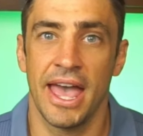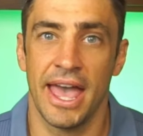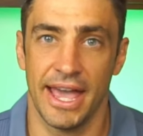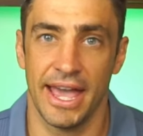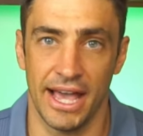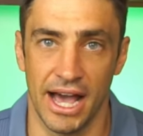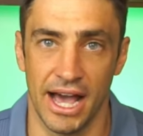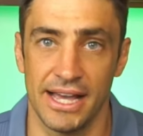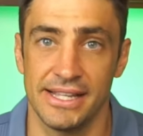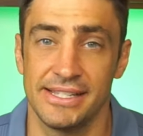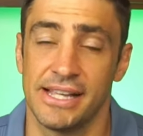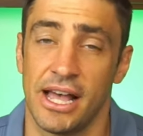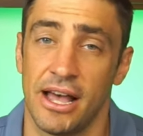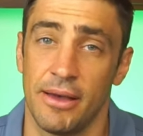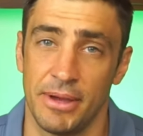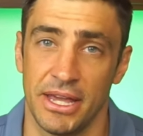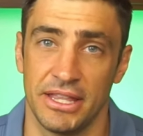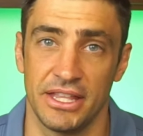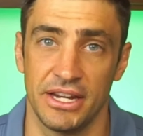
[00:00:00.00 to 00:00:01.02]
Hey guys,
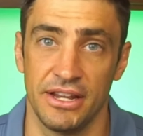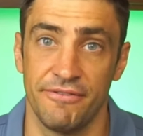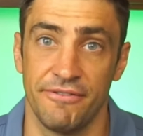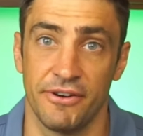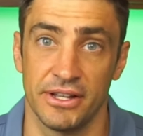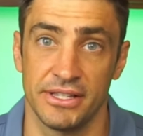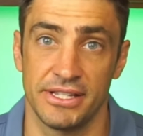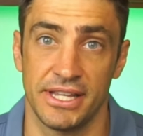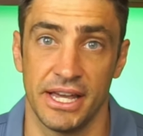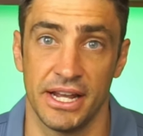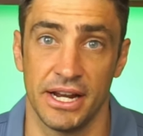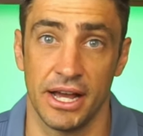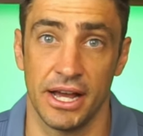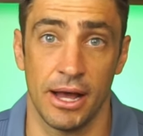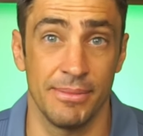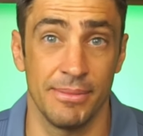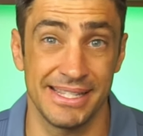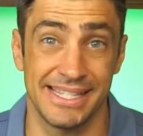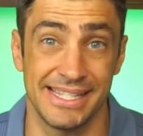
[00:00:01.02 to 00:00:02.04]
I'm Anthony Fontana.
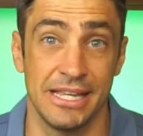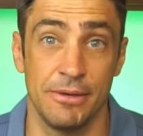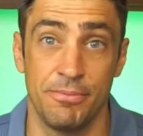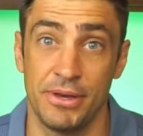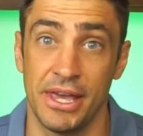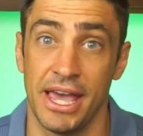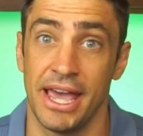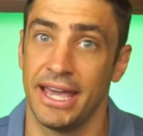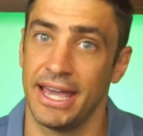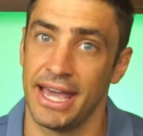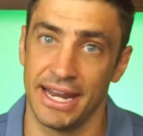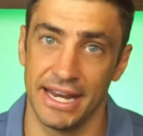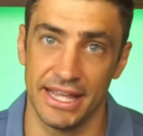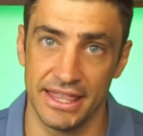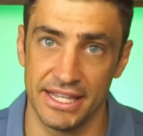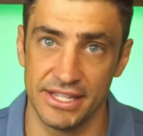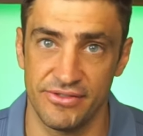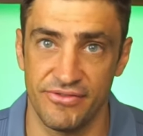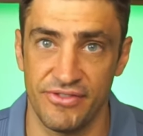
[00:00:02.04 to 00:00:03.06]
I'm a CPA, and
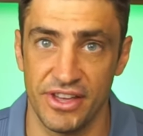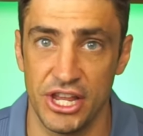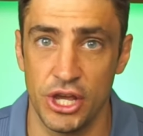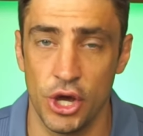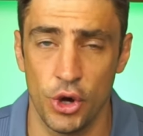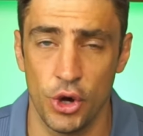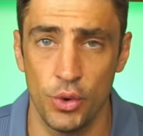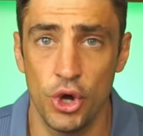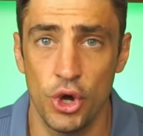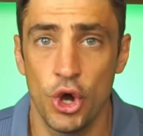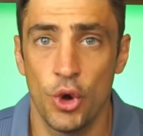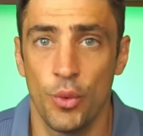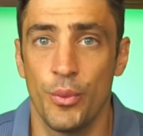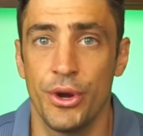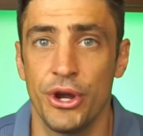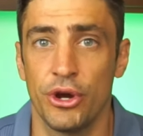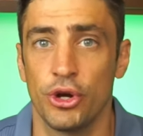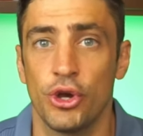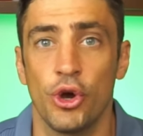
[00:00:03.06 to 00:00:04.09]
in this video,
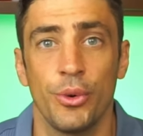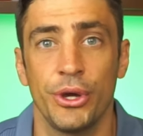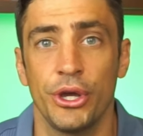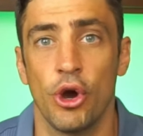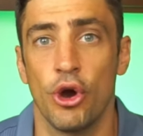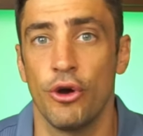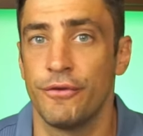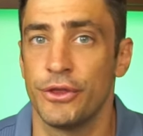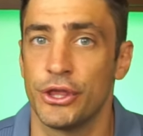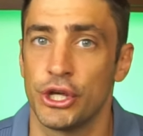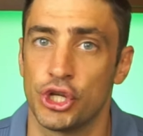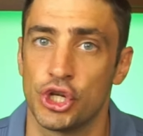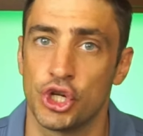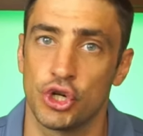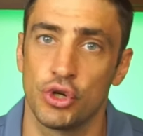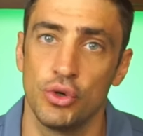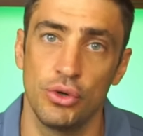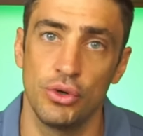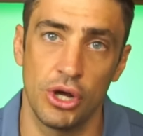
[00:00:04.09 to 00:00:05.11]
we are going over the
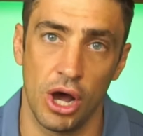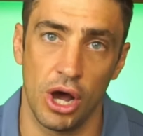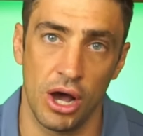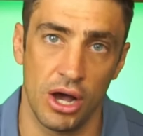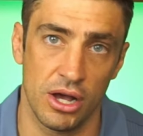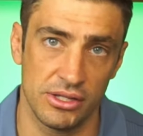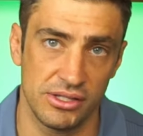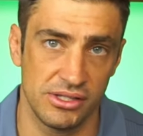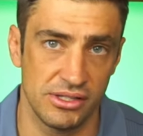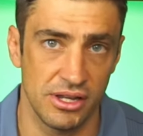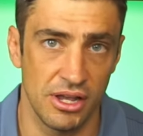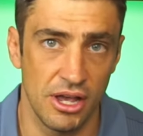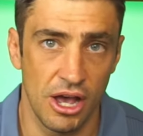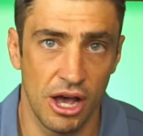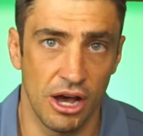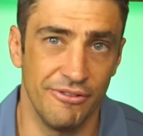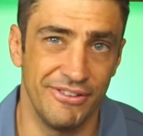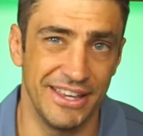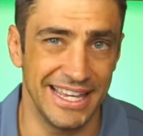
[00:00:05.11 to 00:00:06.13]
true cost
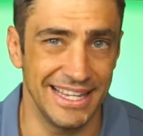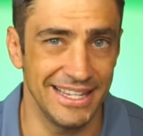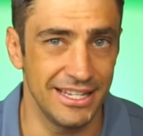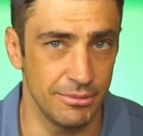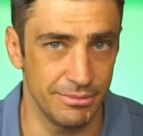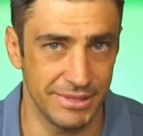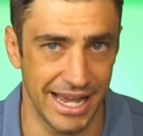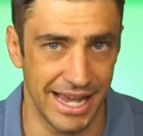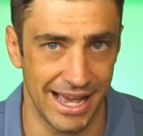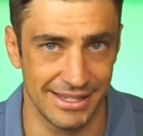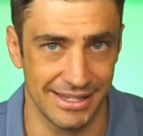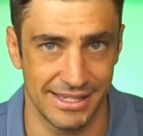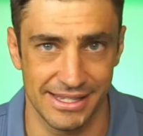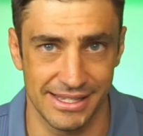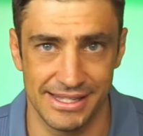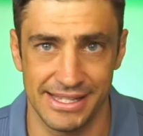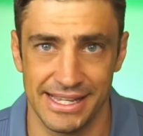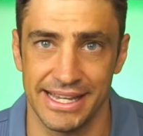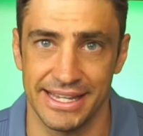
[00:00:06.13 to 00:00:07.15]
of income
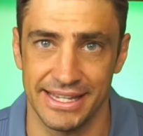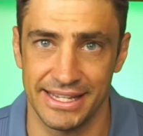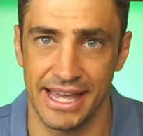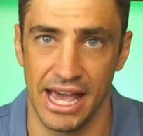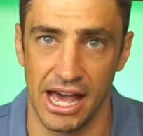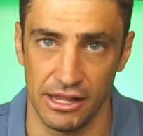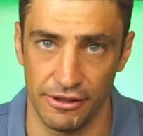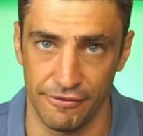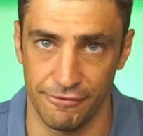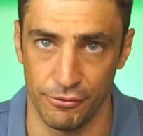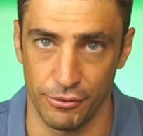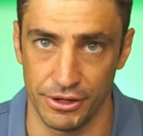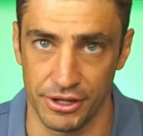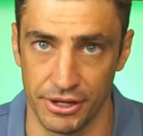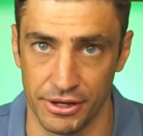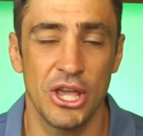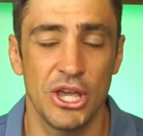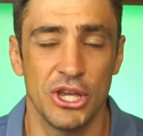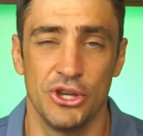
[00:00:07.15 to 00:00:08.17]
taxes in
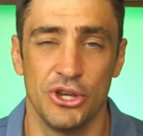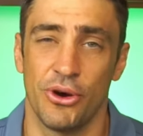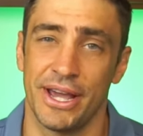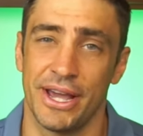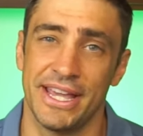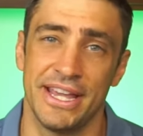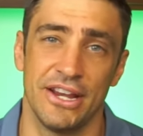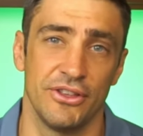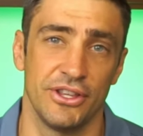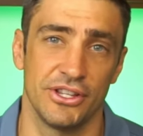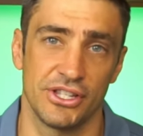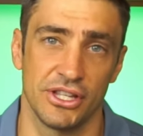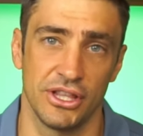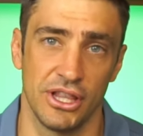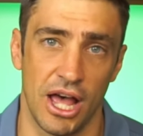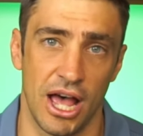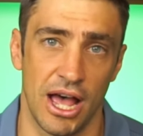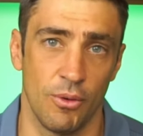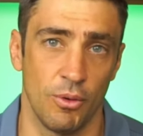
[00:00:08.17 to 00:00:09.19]
California. You know, I hear this a
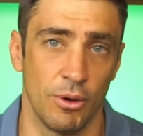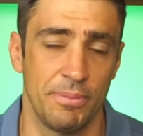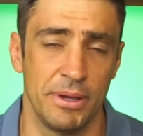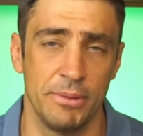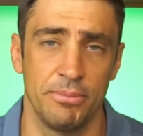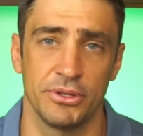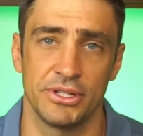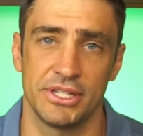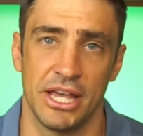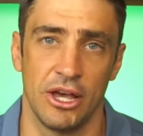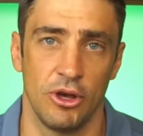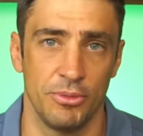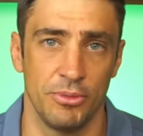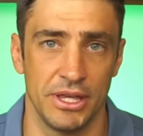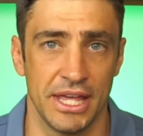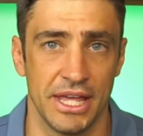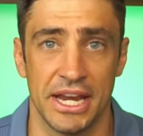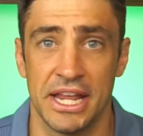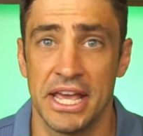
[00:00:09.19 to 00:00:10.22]
lot where people tell
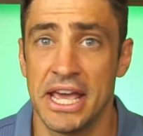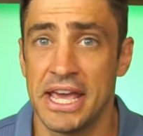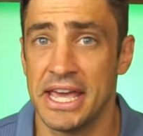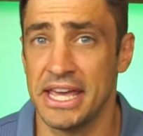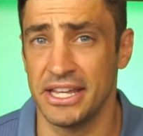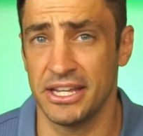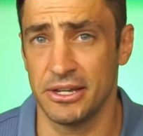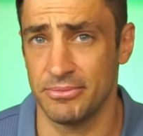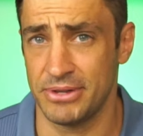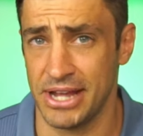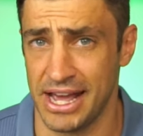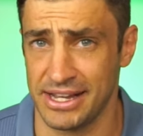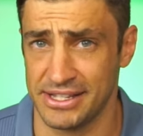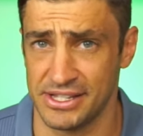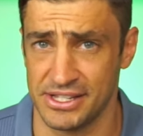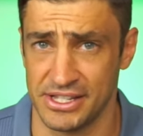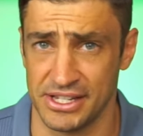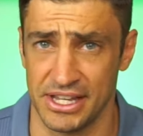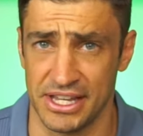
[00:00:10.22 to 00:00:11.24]
me that income
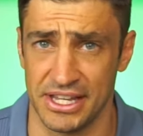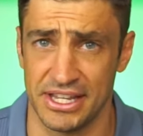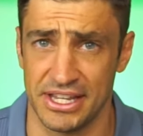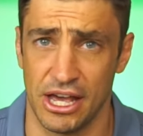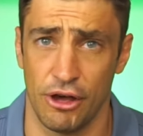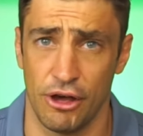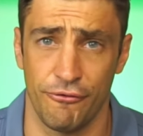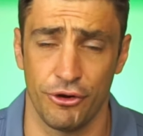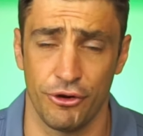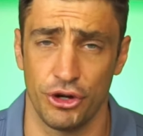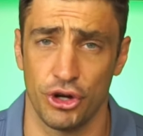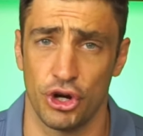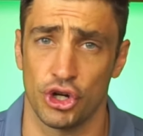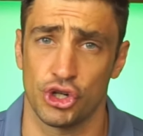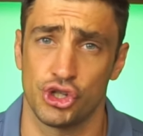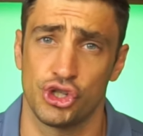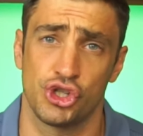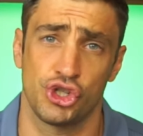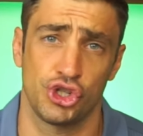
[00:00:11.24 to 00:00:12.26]
taxes in California are
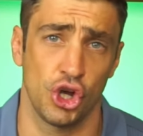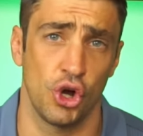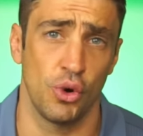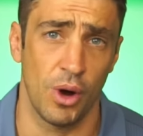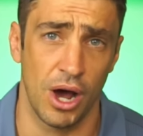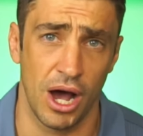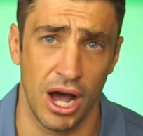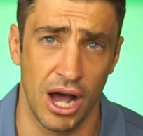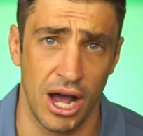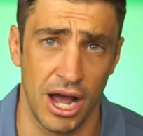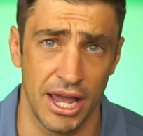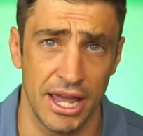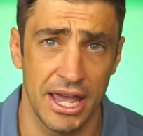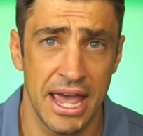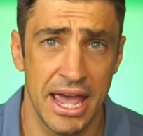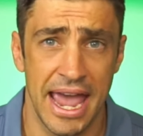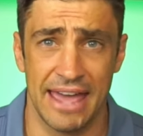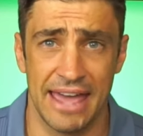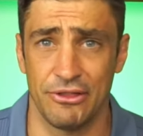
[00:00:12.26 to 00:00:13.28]
so high
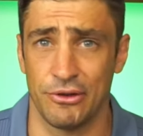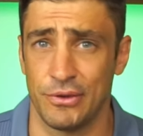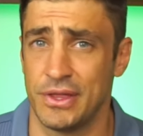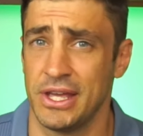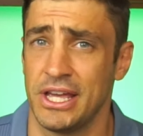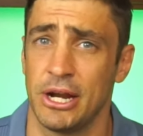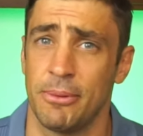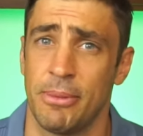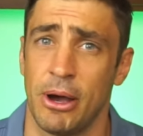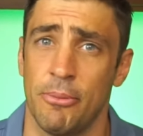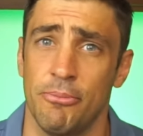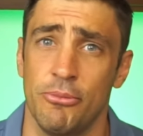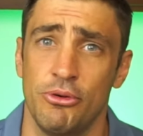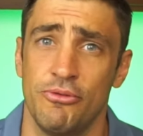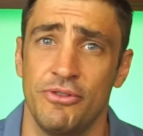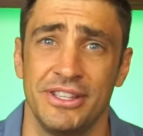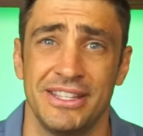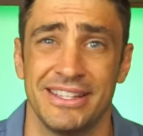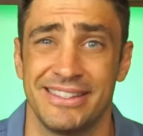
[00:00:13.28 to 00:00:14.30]
and they're thinking about
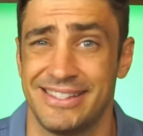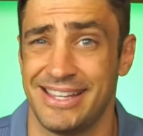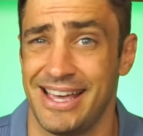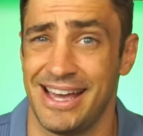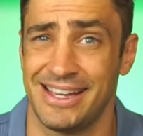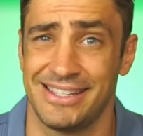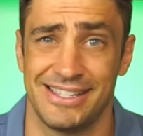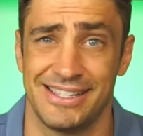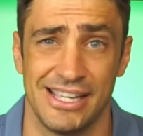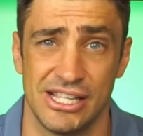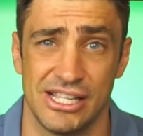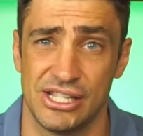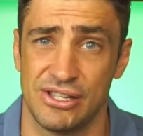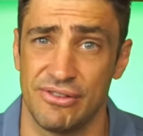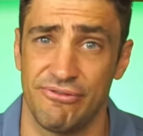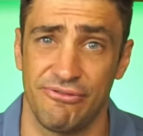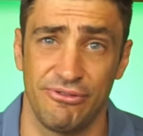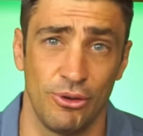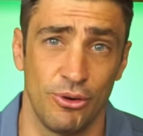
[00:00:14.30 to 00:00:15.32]
moving to Texas,
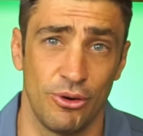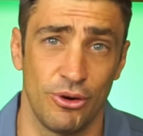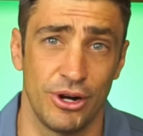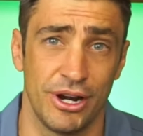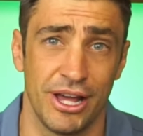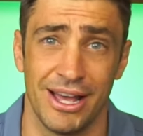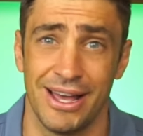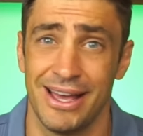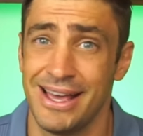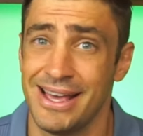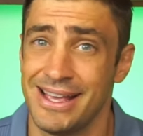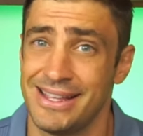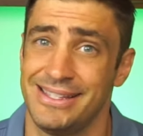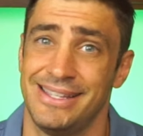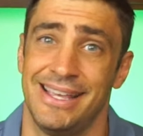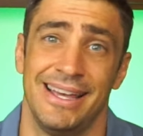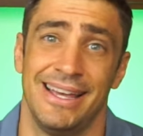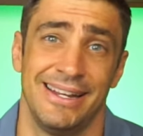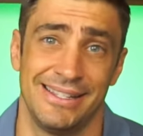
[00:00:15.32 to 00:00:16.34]
Florida,
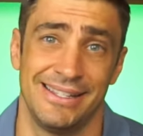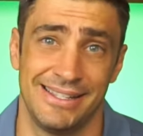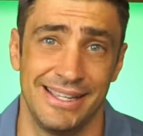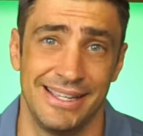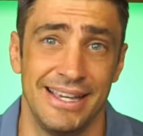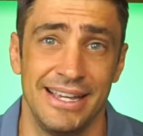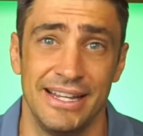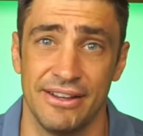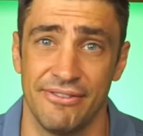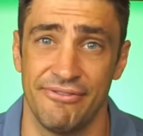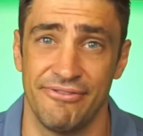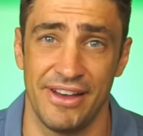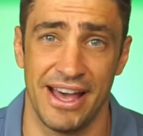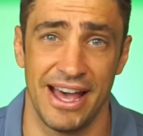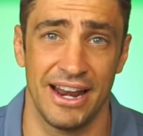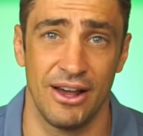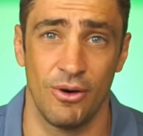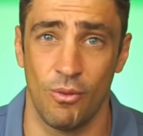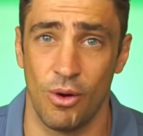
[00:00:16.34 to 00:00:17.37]
Tennessee,
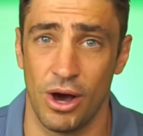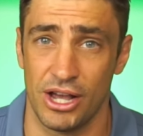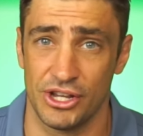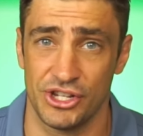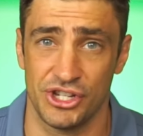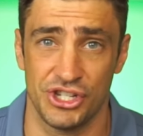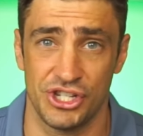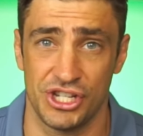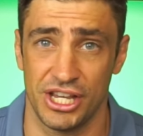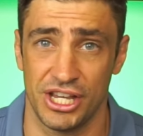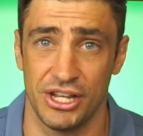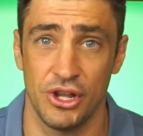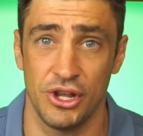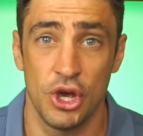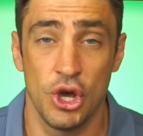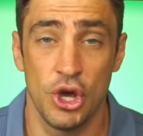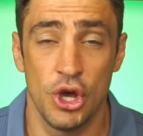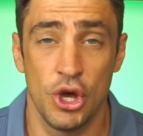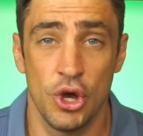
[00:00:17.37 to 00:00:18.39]
Nevada, Washington,
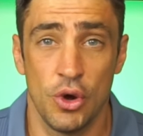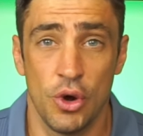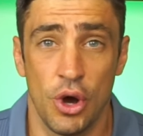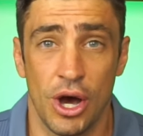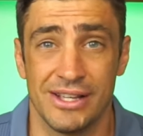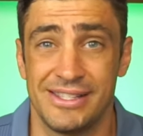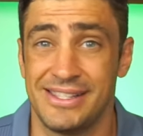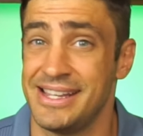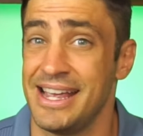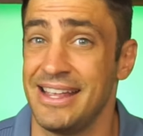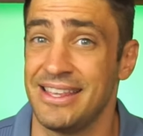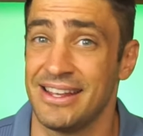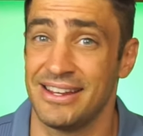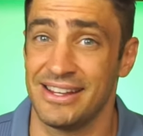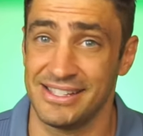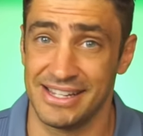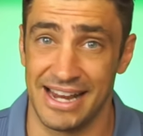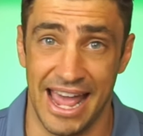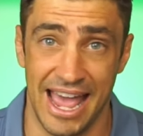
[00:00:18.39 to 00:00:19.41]
a state that
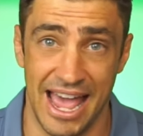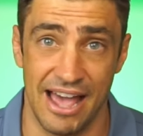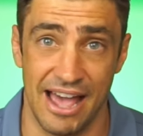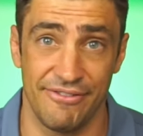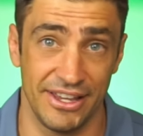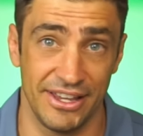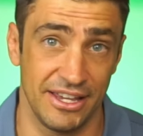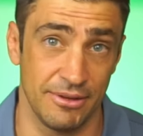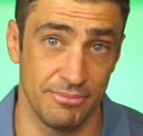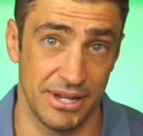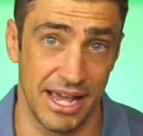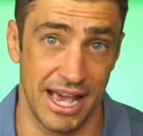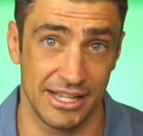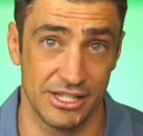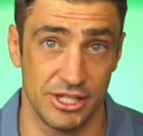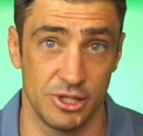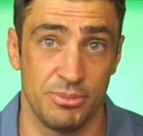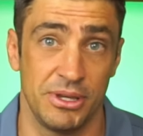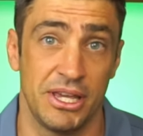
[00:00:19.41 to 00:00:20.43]
doesn't have income
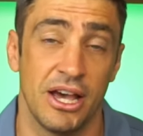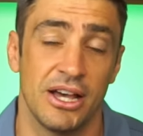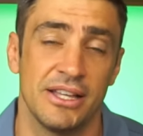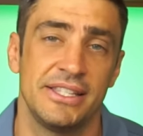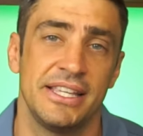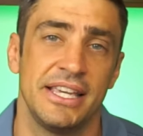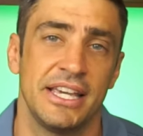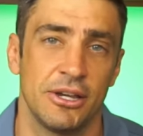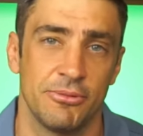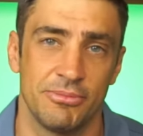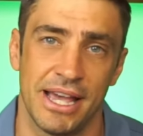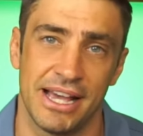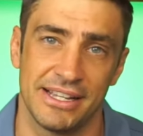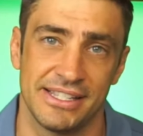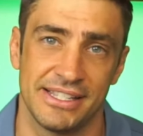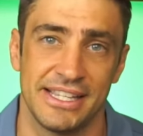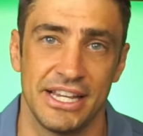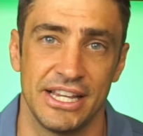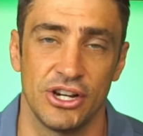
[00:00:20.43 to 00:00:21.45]
taxes because the income
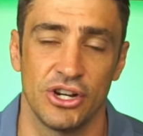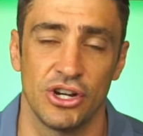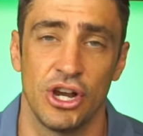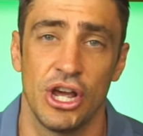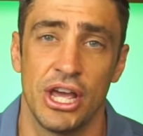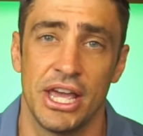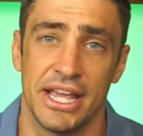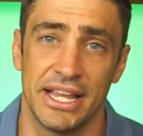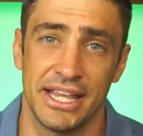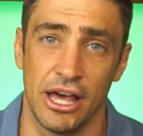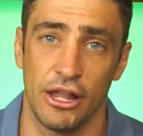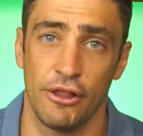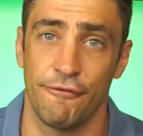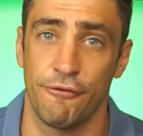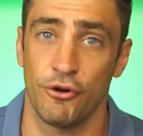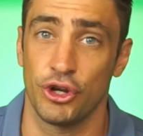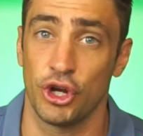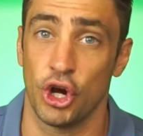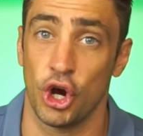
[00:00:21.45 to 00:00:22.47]
taxes here in
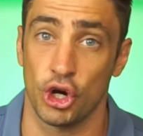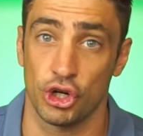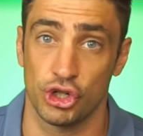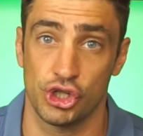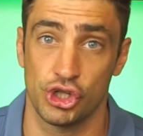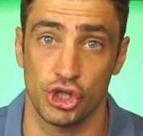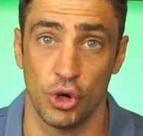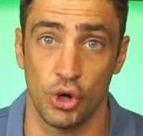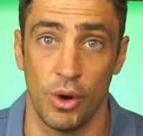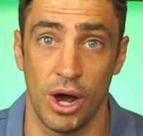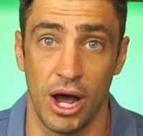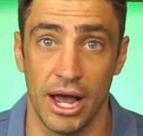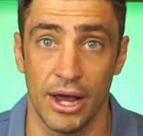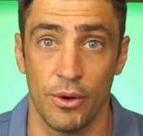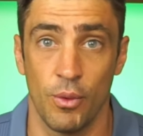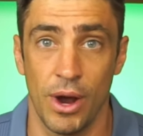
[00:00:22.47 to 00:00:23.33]
California are so high.